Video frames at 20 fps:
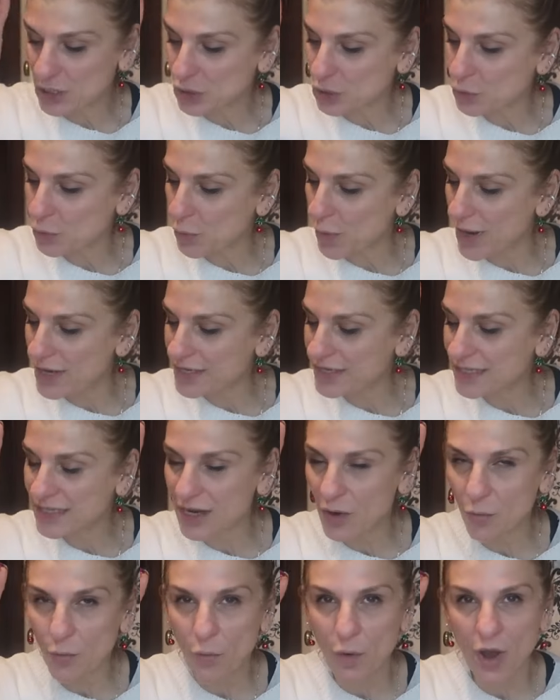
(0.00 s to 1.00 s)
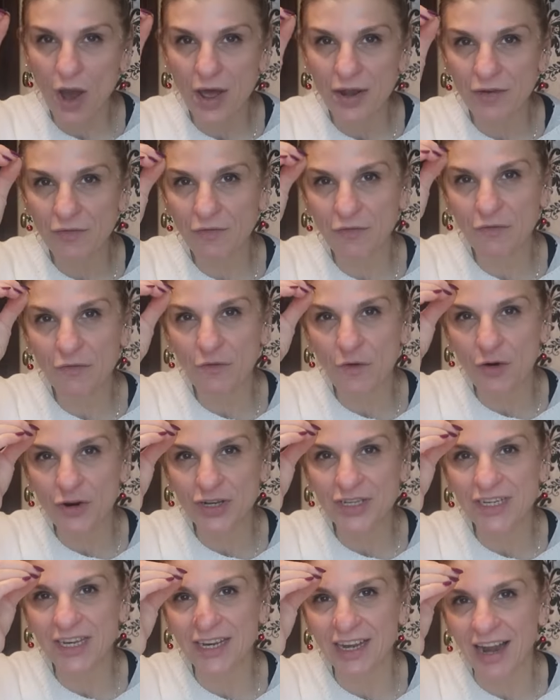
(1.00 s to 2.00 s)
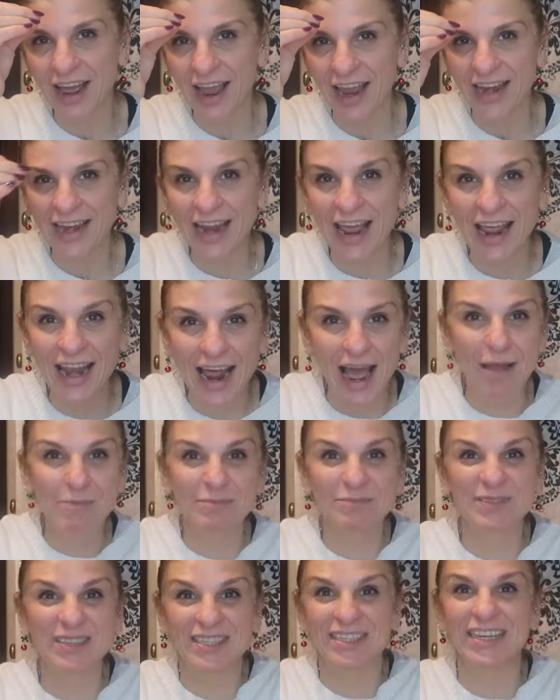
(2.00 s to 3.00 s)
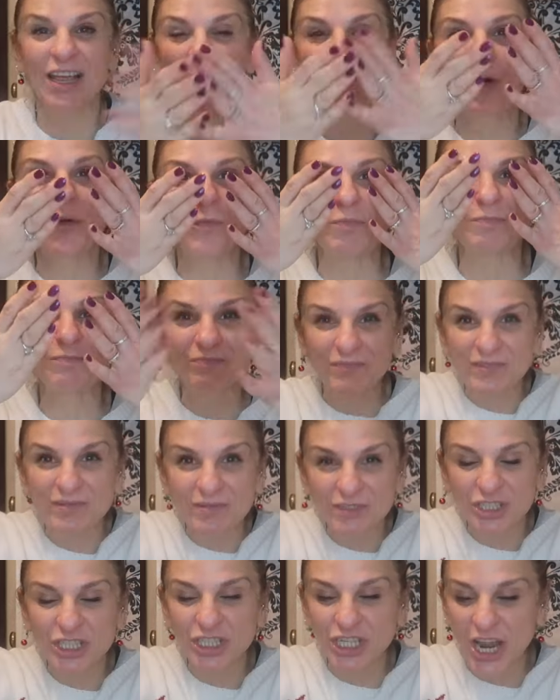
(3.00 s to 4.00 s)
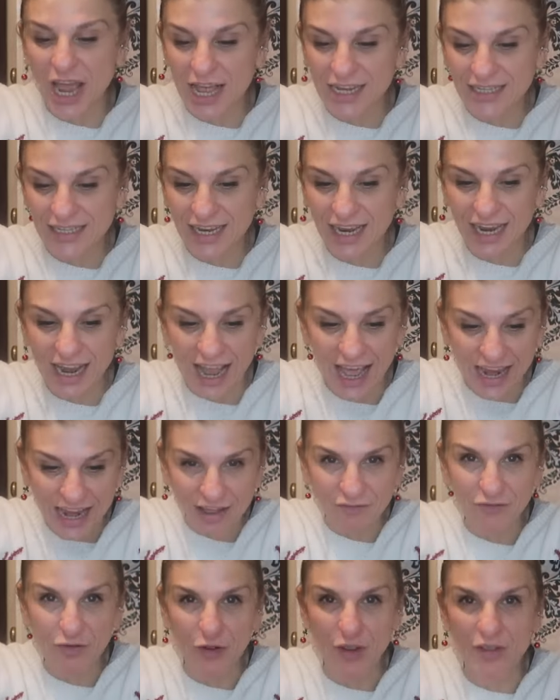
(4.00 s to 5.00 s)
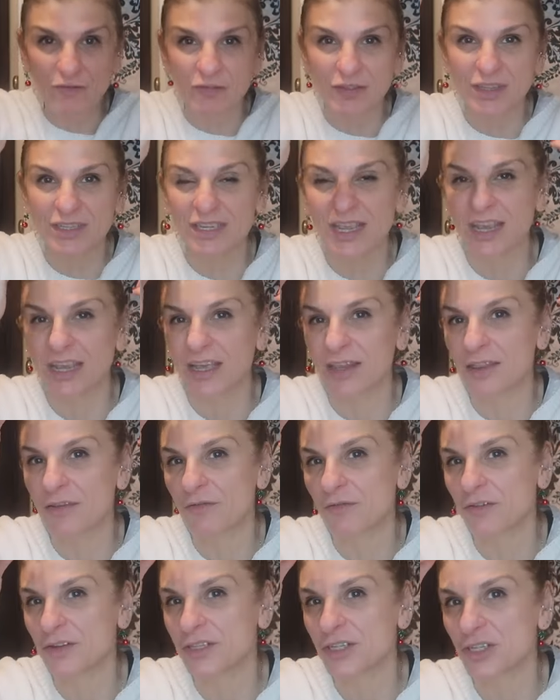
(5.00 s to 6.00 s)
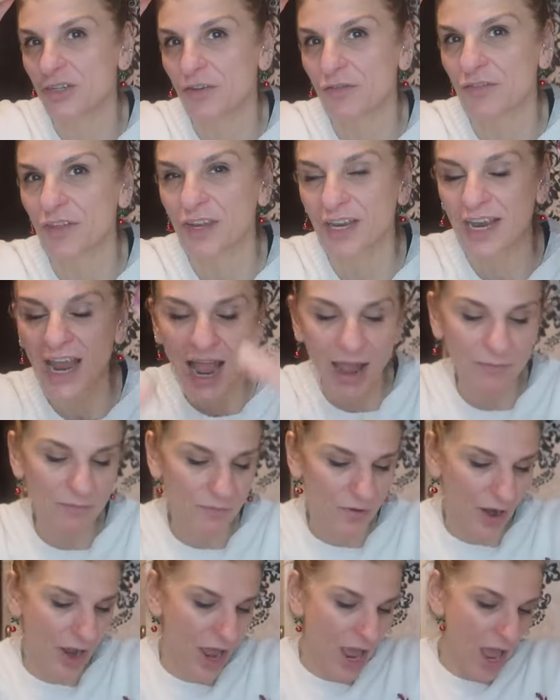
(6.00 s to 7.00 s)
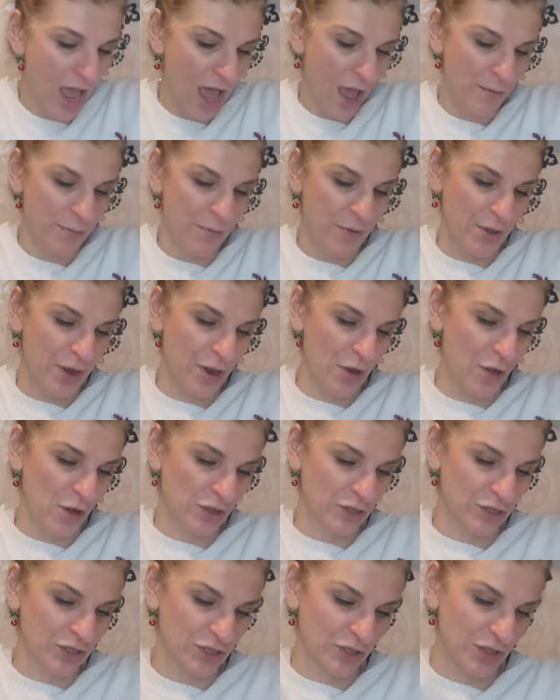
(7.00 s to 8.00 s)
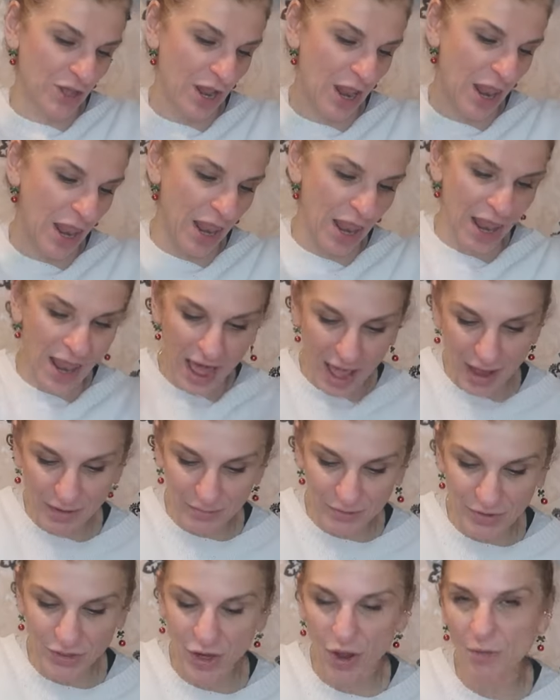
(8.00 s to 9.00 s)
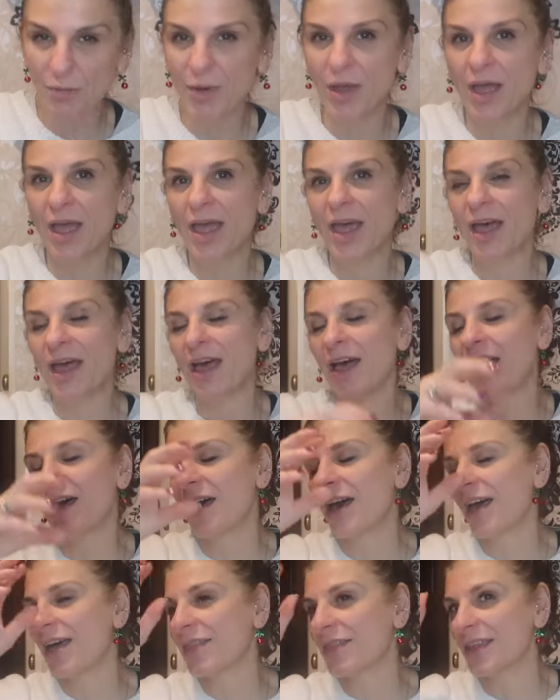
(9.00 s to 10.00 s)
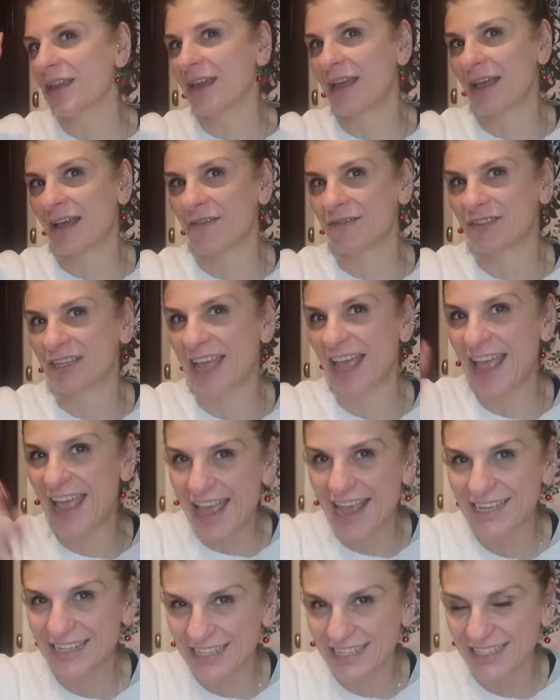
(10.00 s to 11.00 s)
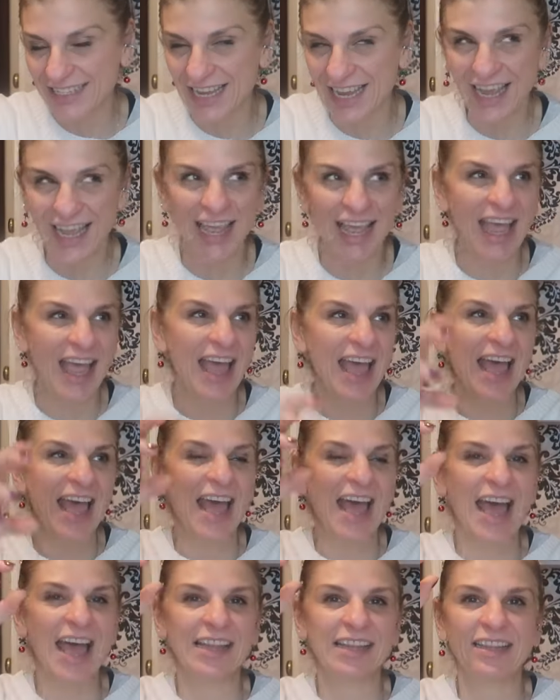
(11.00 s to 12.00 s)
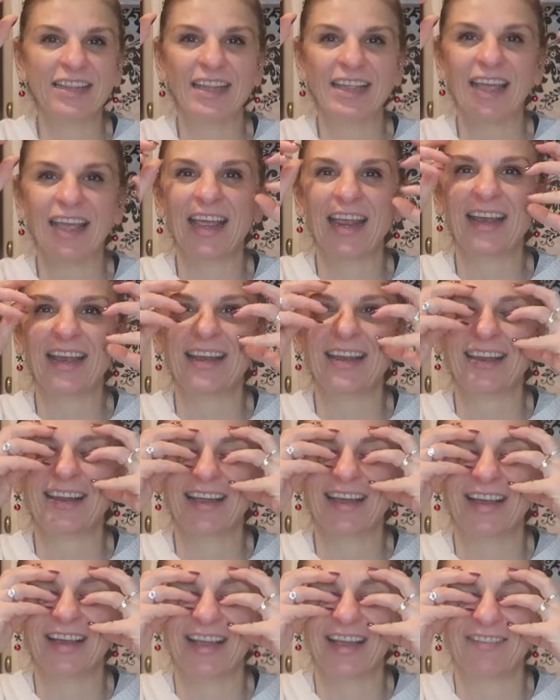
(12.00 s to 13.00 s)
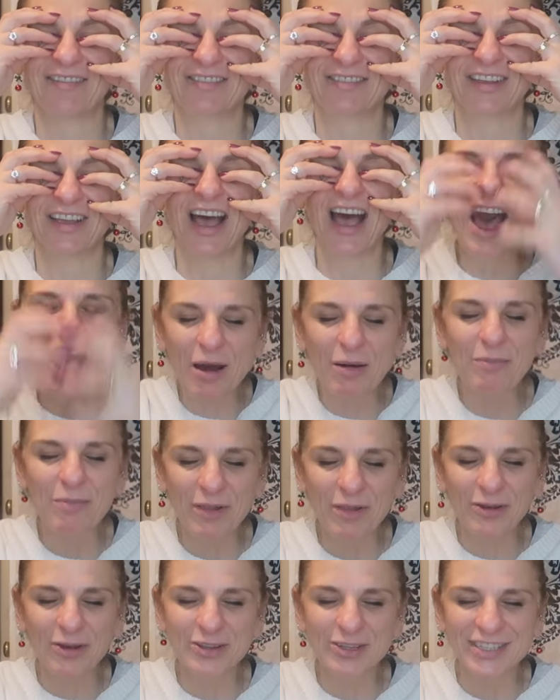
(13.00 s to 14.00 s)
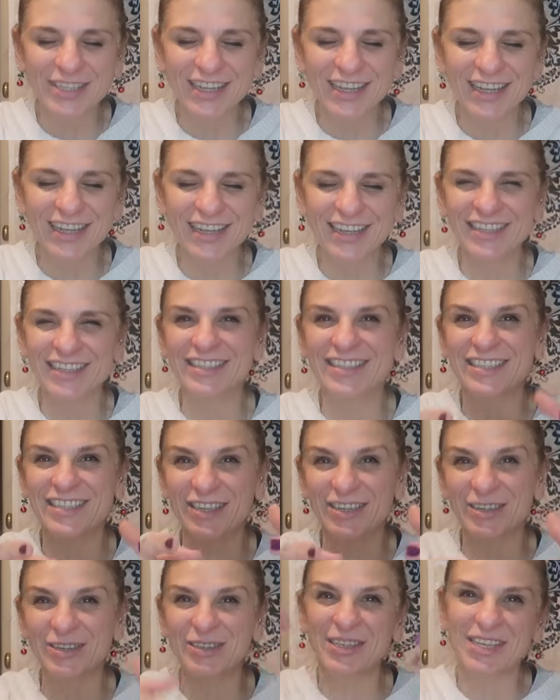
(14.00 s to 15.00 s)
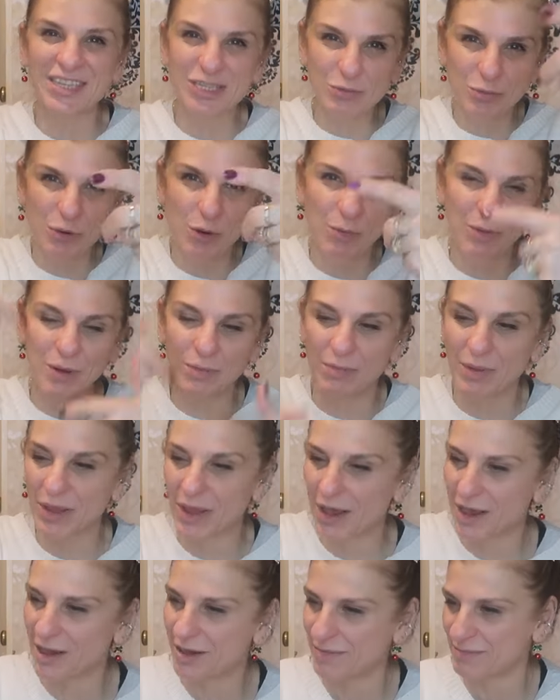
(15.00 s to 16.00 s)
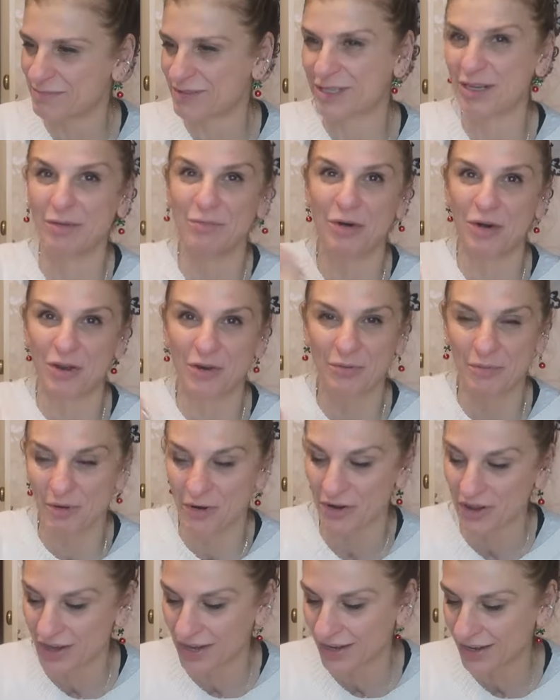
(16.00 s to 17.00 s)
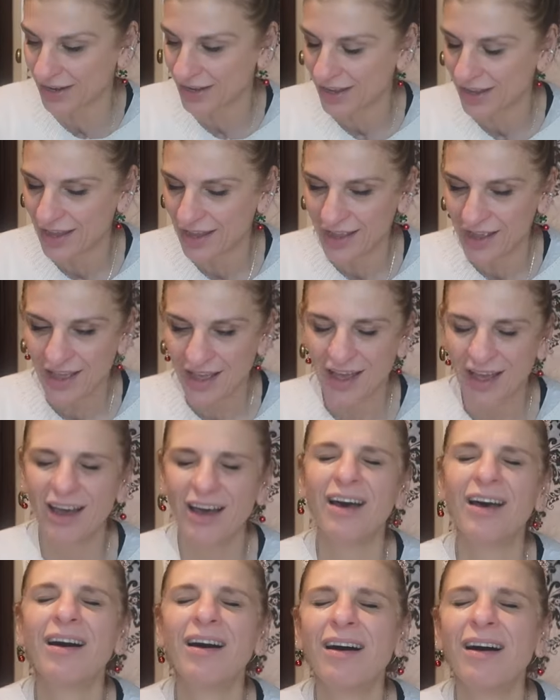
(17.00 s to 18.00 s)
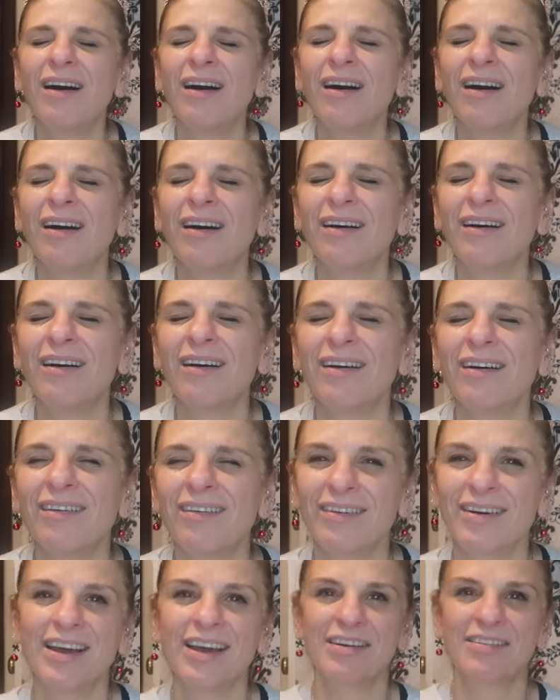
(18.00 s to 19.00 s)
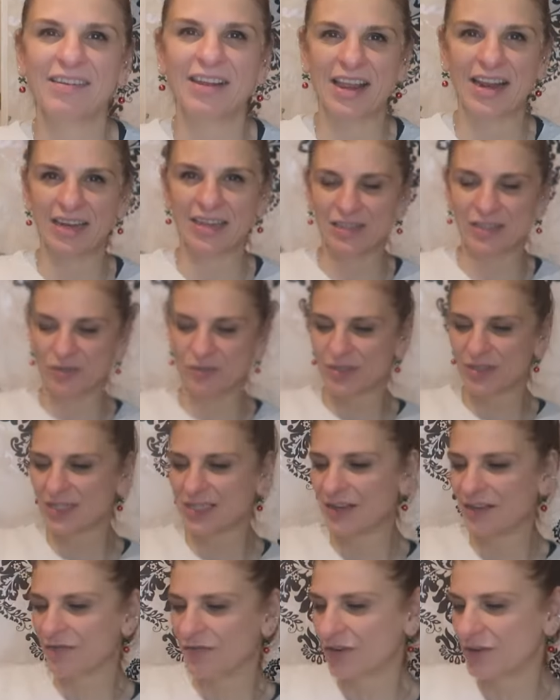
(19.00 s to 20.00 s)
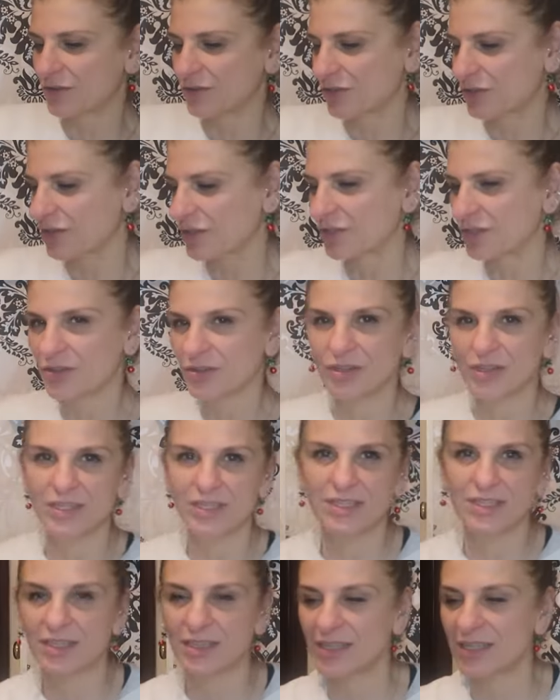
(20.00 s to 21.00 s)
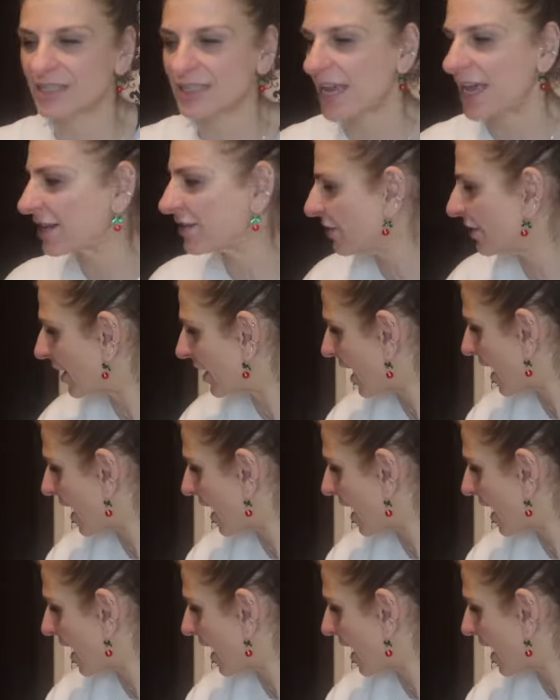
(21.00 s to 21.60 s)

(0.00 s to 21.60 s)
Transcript: 21:49 and I'm still chatting and I've not even taken the footage off the camera and put it onto the laptop, and then I have to edit it and then I have to upload it, so this will probably be up tomorrow morning. Right, let's go and see if Rico's gonna do this, these advent